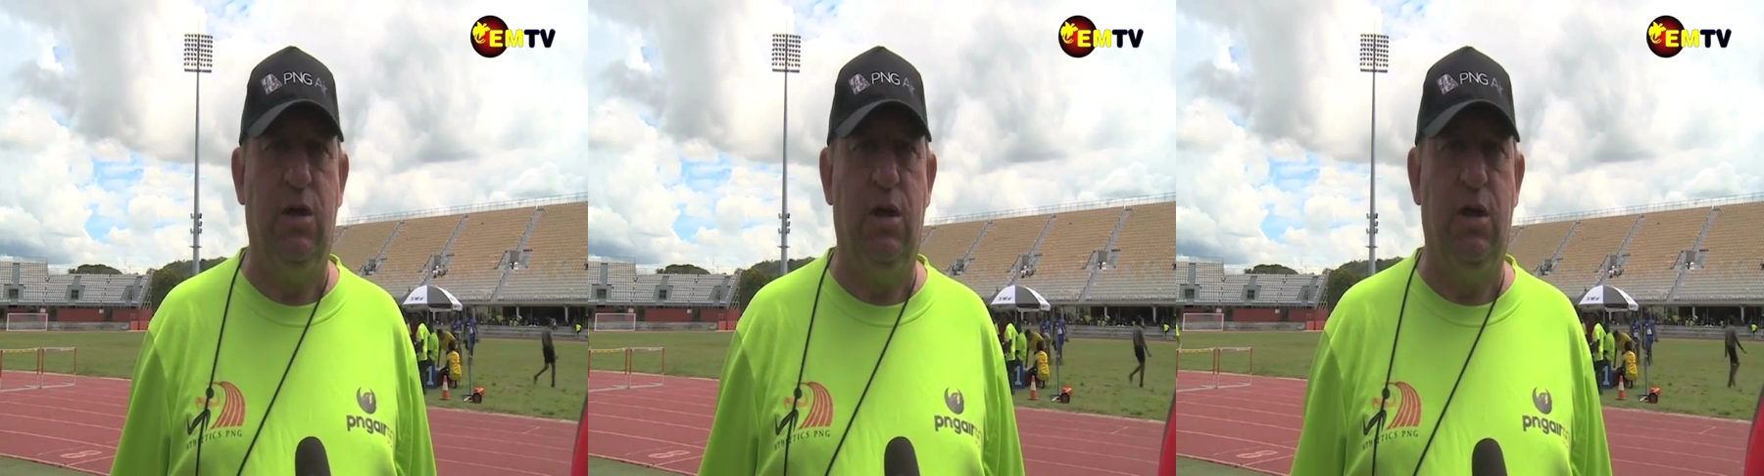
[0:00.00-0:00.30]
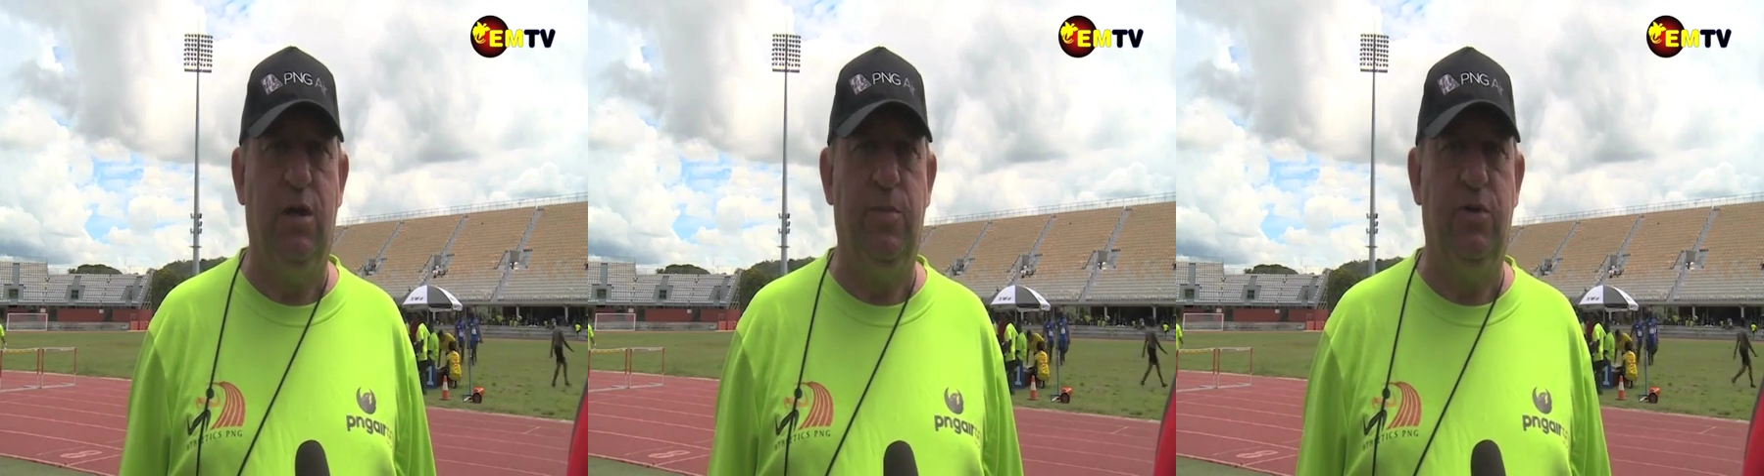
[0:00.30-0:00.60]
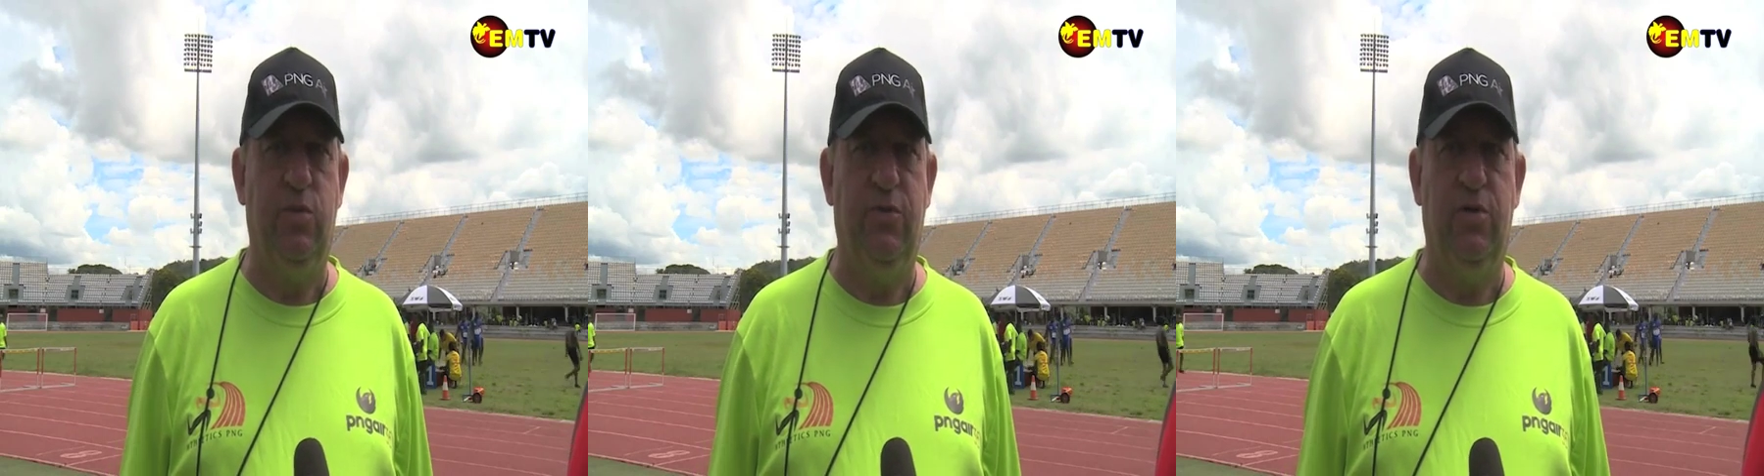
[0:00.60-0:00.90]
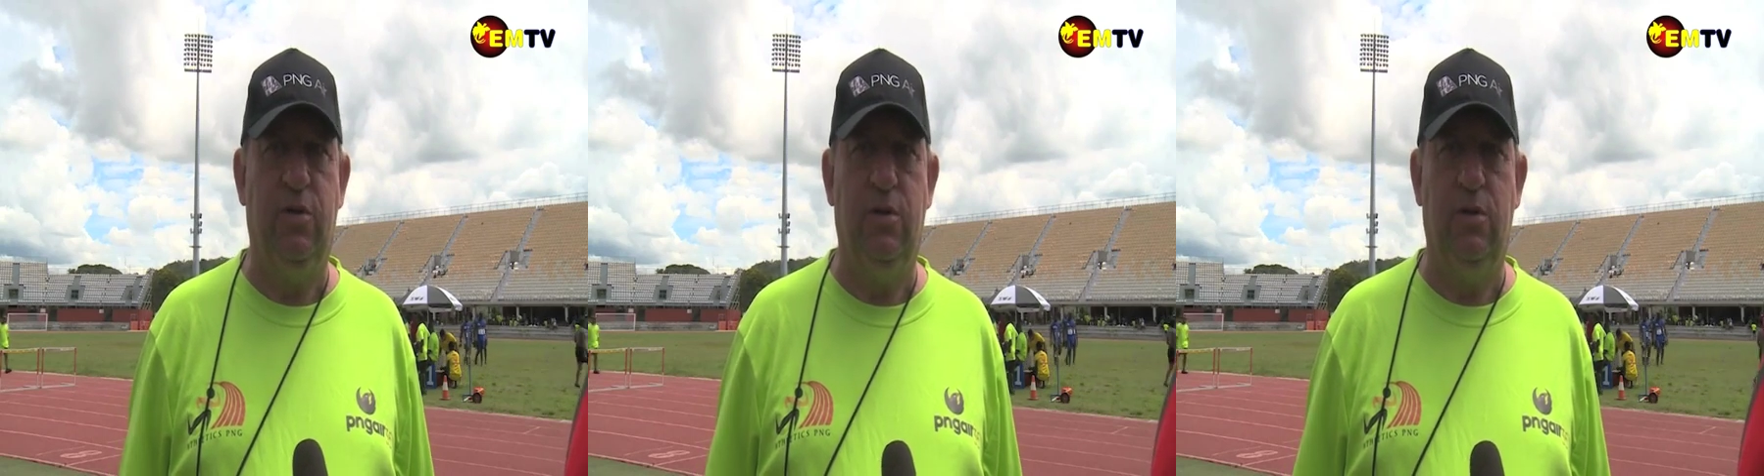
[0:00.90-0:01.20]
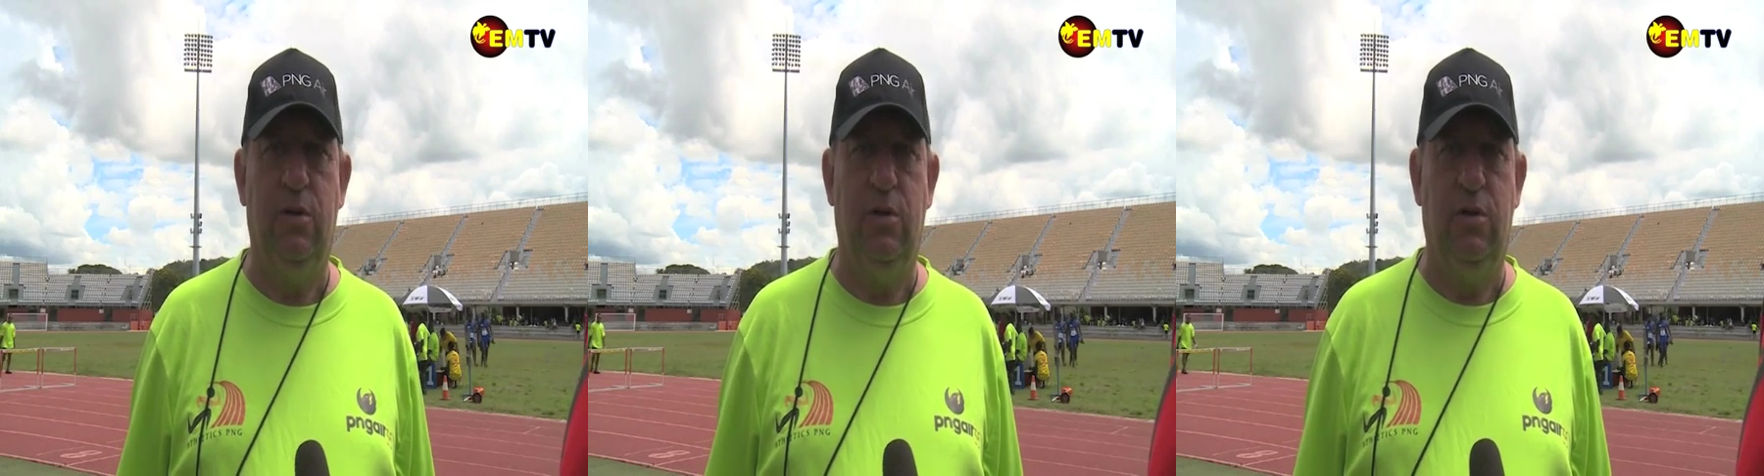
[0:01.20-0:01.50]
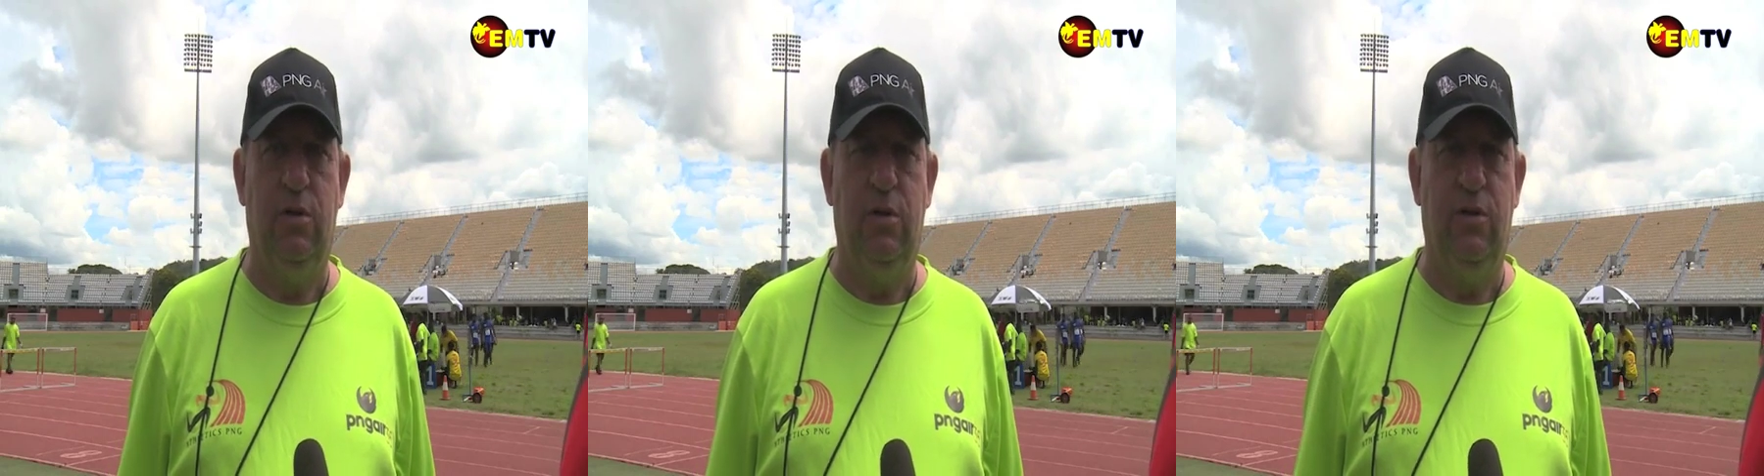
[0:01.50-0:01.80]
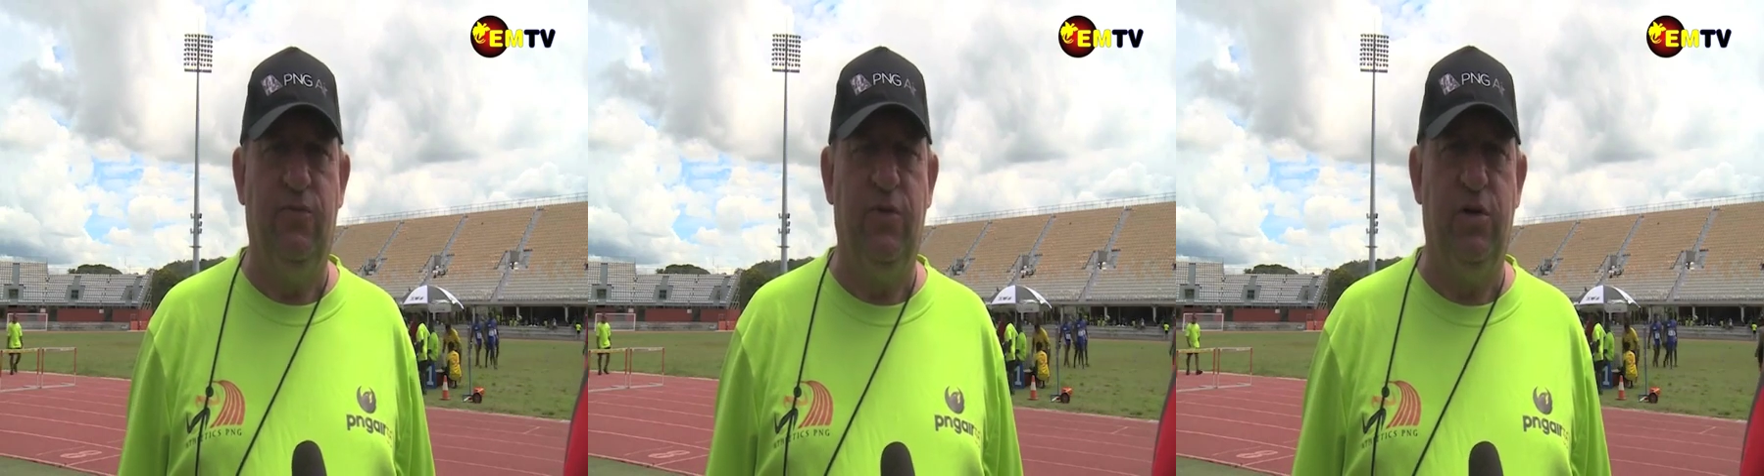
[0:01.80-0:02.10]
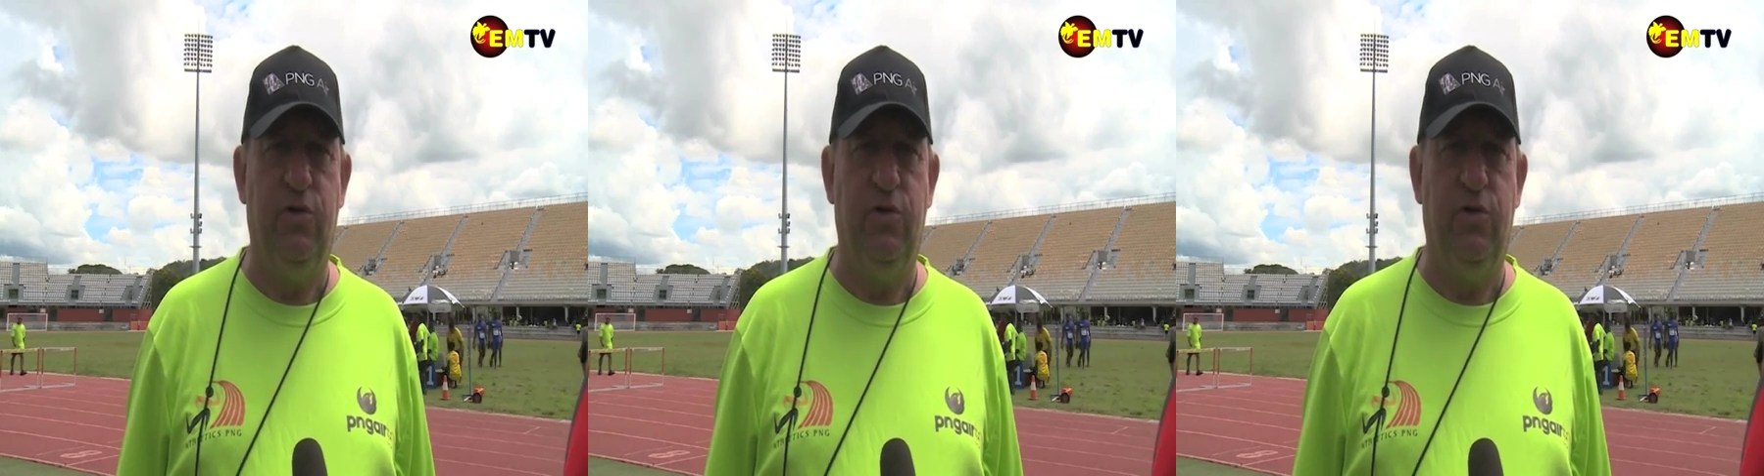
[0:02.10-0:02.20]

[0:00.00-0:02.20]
Uh, but we've got very